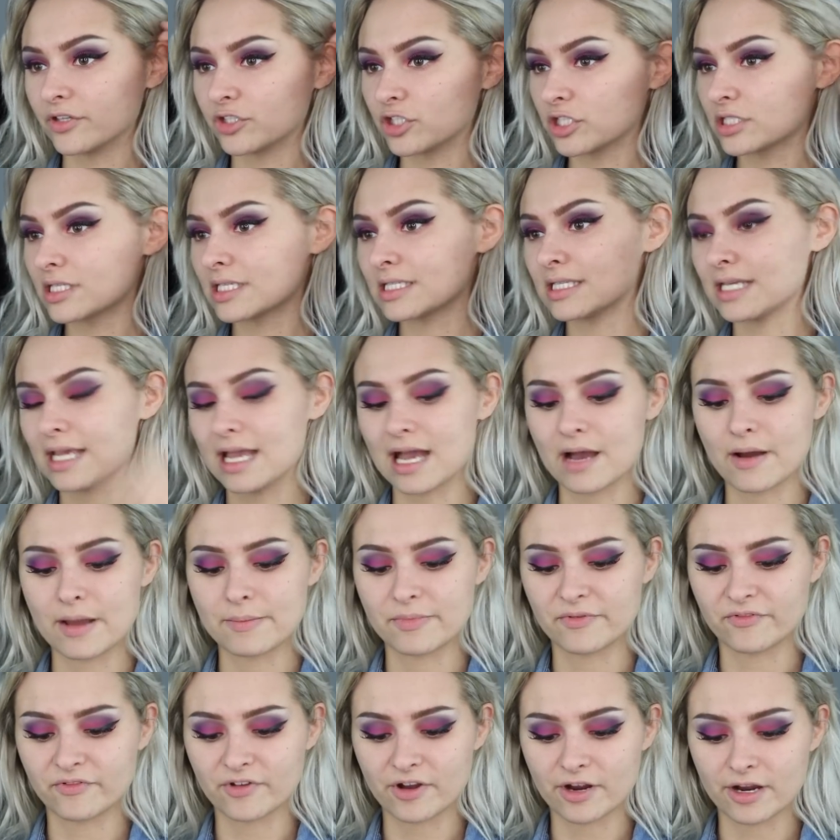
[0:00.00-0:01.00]
just to see how I
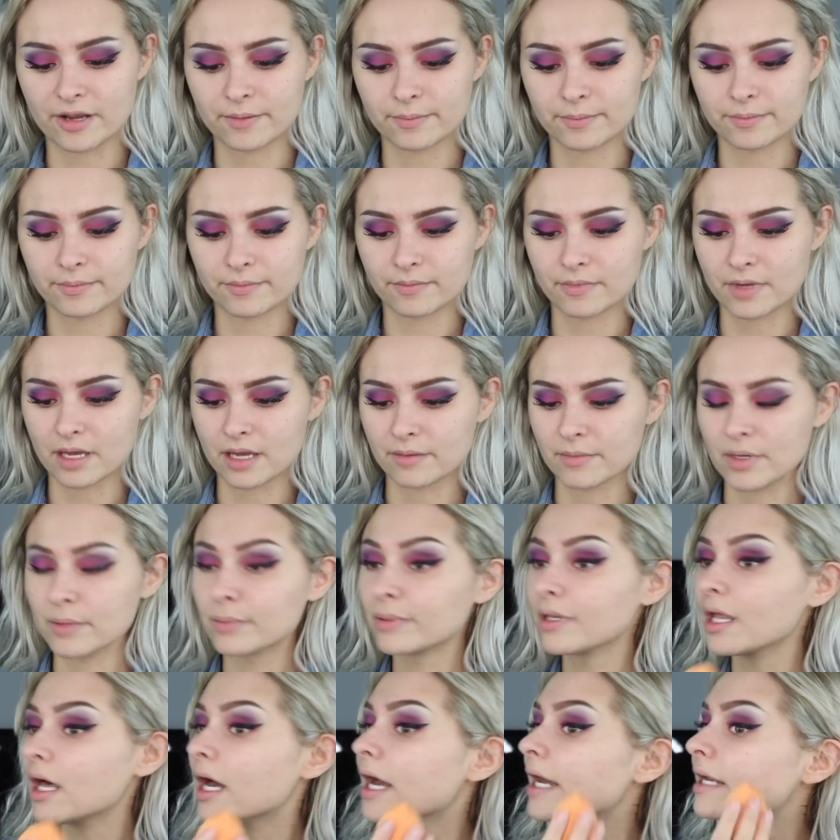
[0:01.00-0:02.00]
prefer it
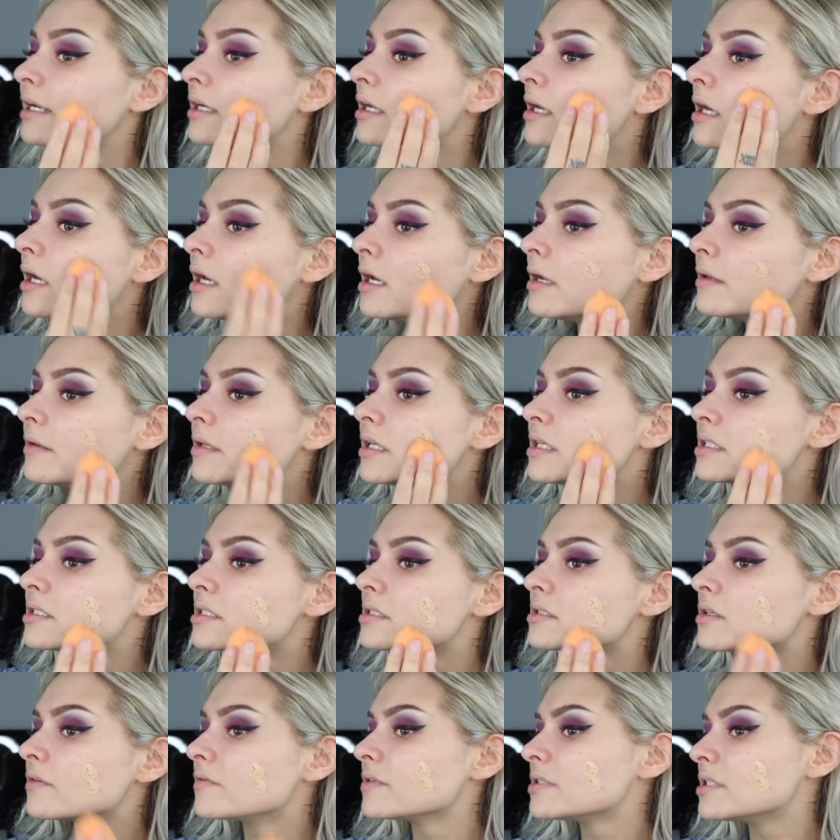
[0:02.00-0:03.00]
applied. This
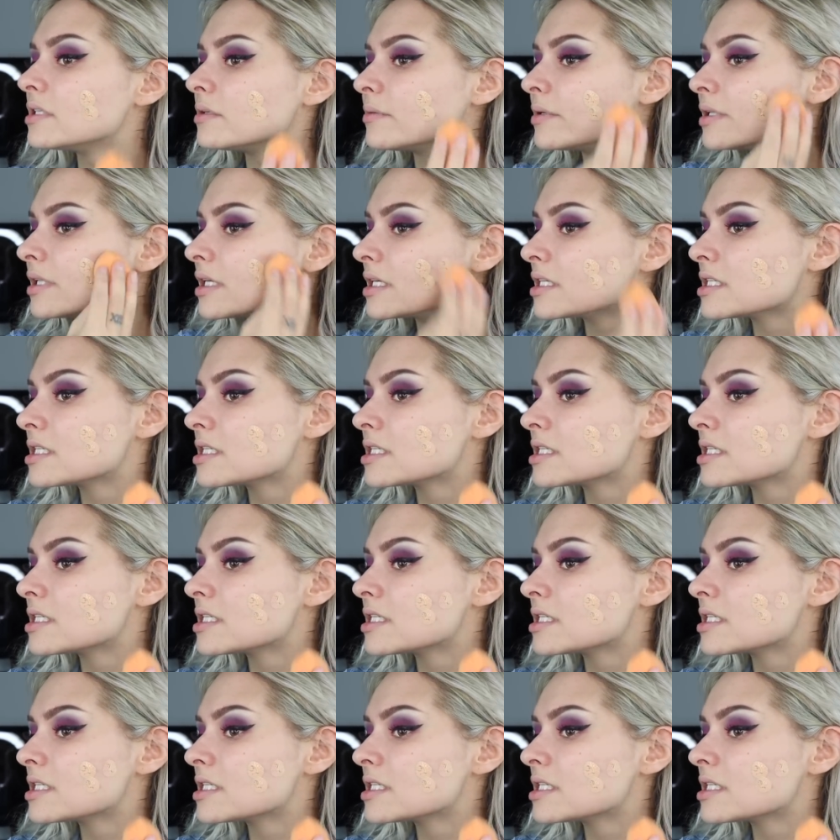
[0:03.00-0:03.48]
is obviously with a